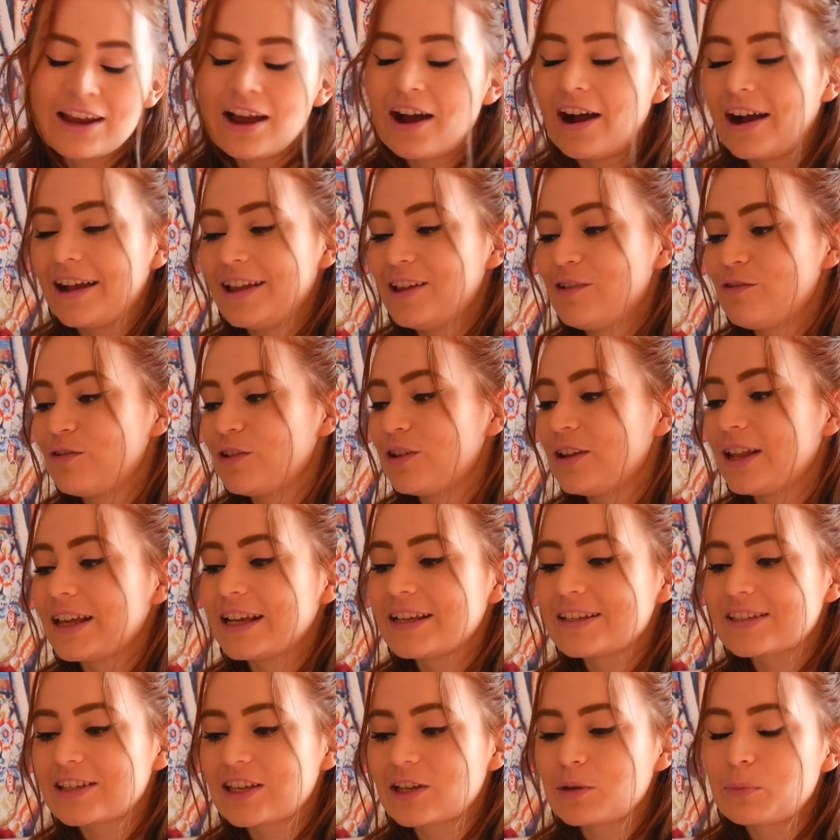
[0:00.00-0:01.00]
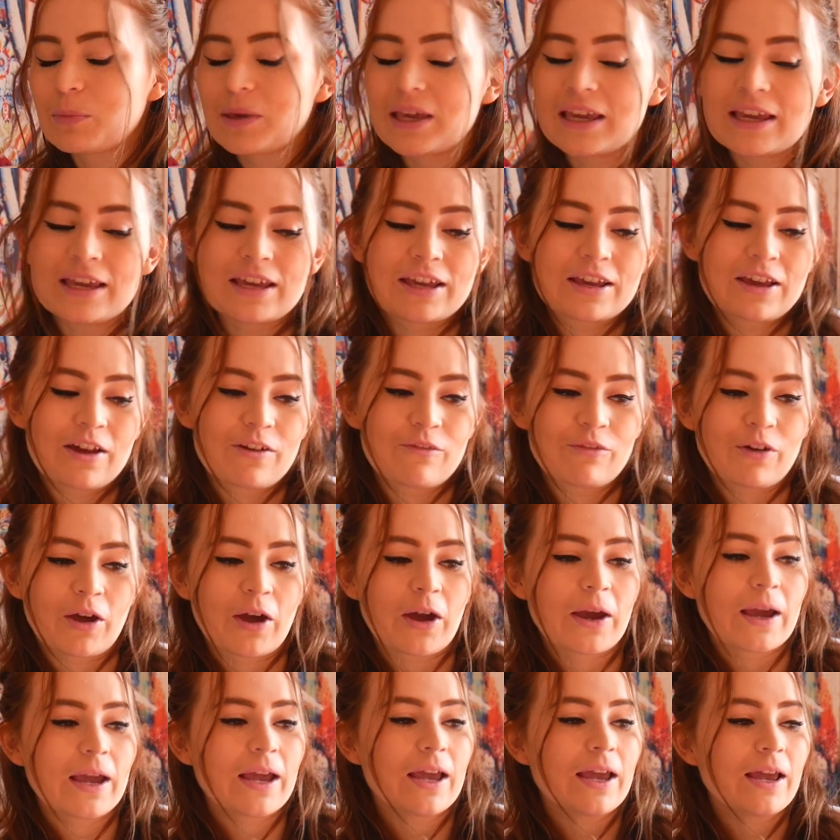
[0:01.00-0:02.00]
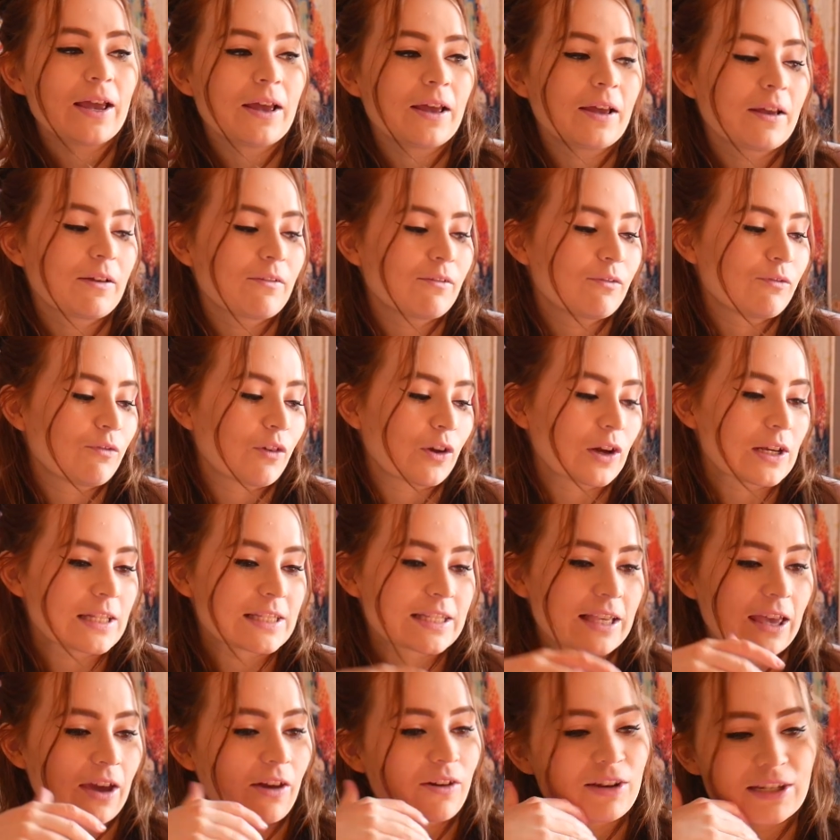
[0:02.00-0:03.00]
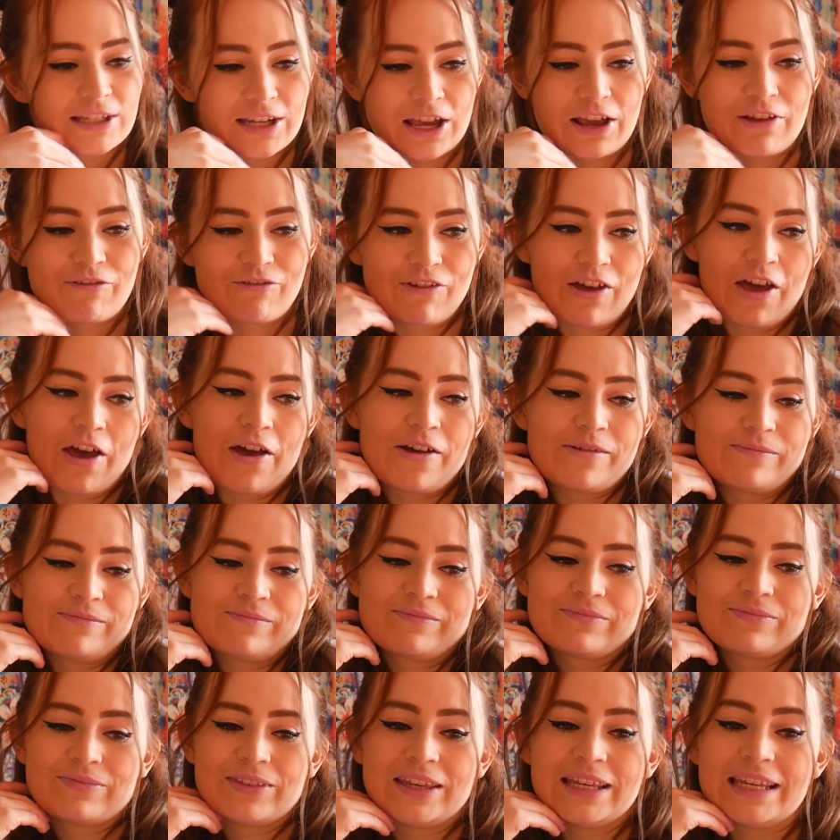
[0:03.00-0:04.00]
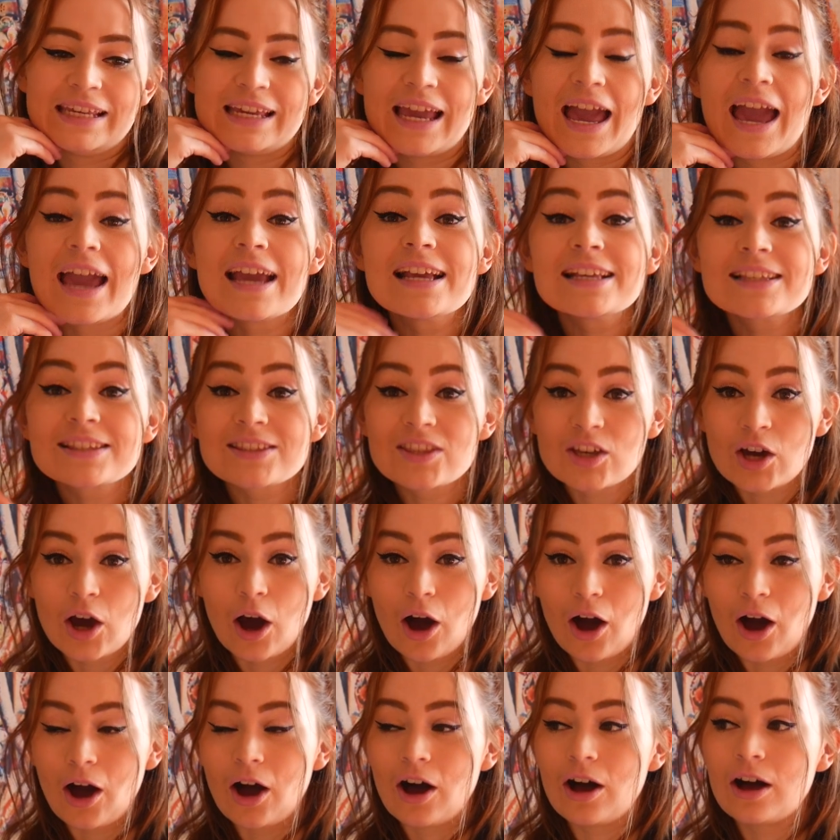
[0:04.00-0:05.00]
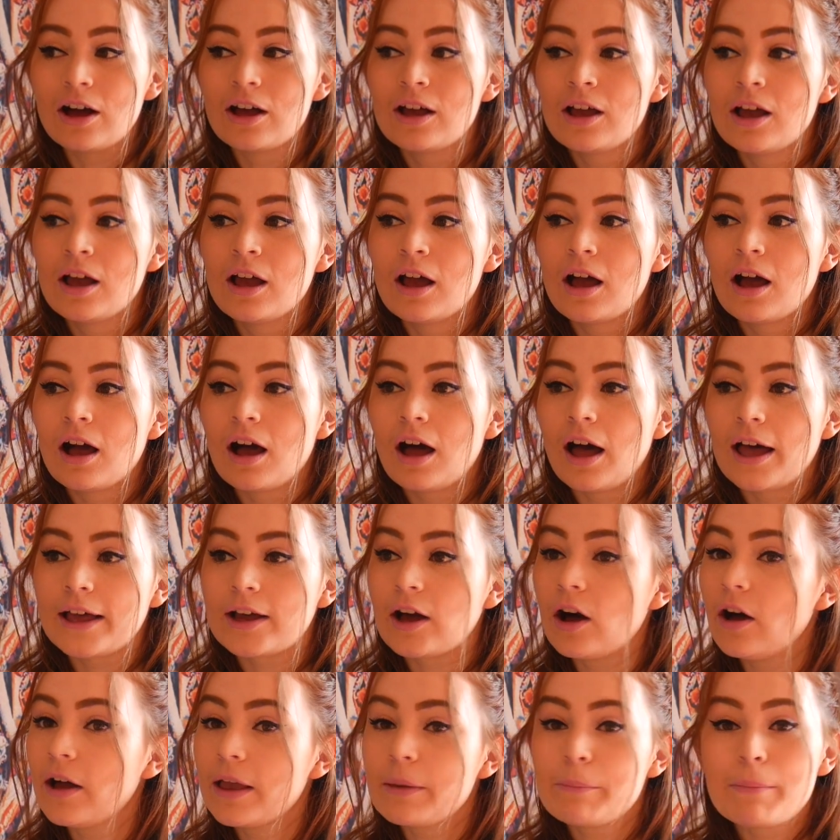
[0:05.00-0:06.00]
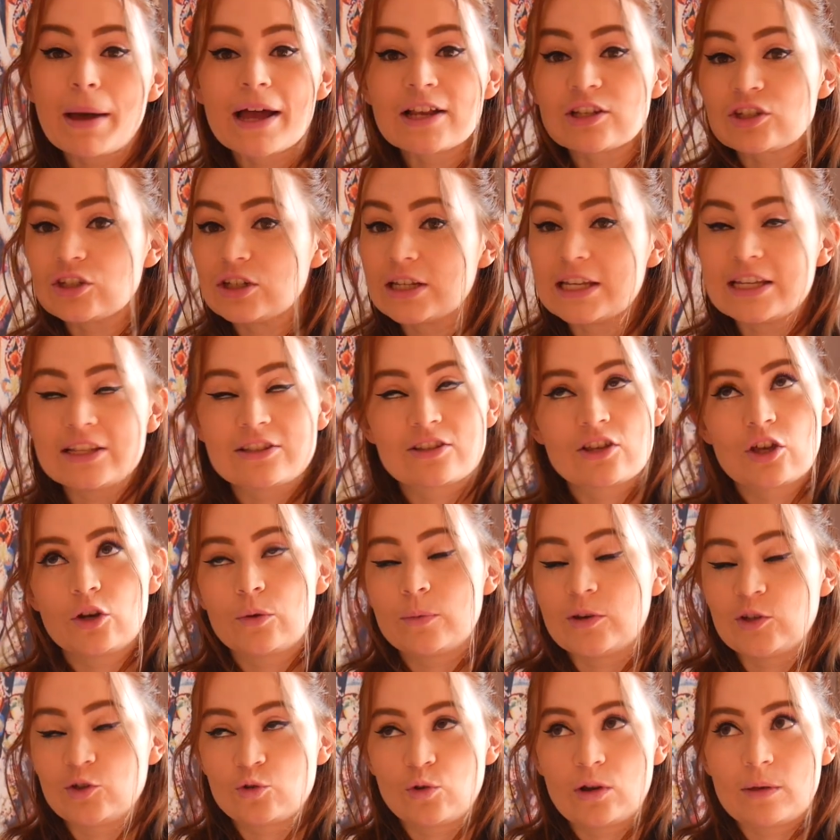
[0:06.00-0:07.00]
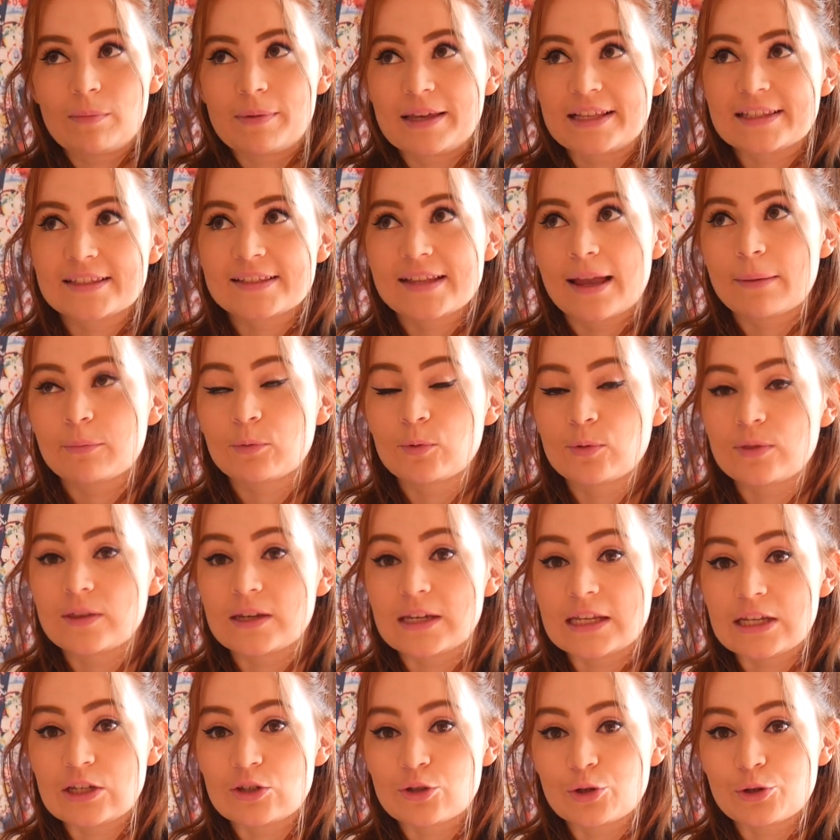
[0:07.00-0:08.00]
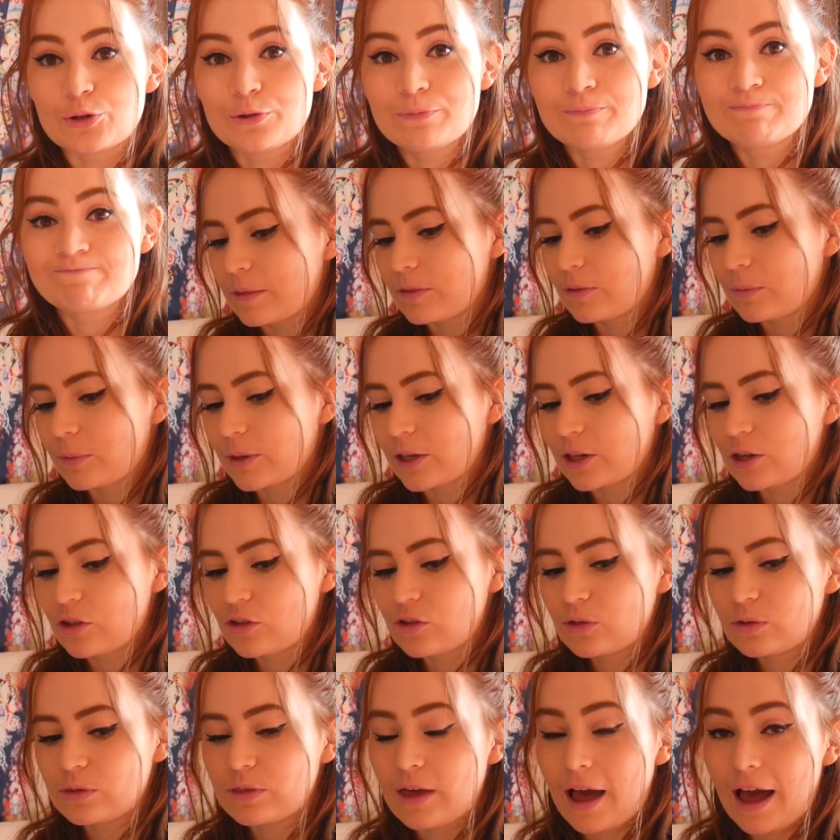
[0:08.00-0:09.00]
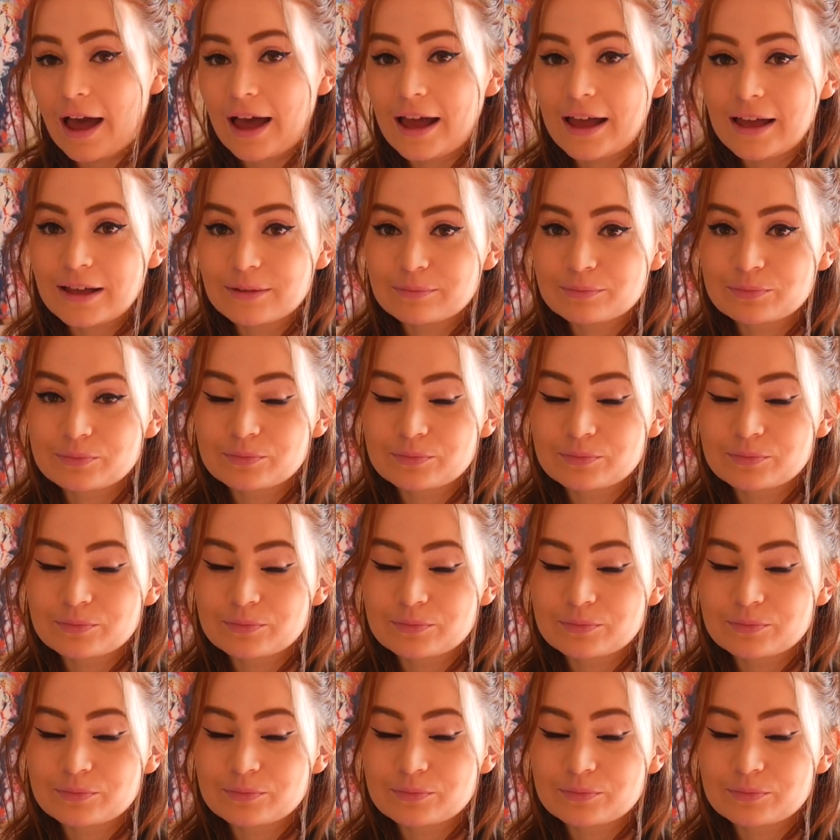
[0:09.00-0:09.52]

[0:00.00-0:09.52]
I feel like it's going to be a very, very scary day for him. He hates the car. I can't imagine he's going to enjoy being stabbed with a needle. So we're going to do that.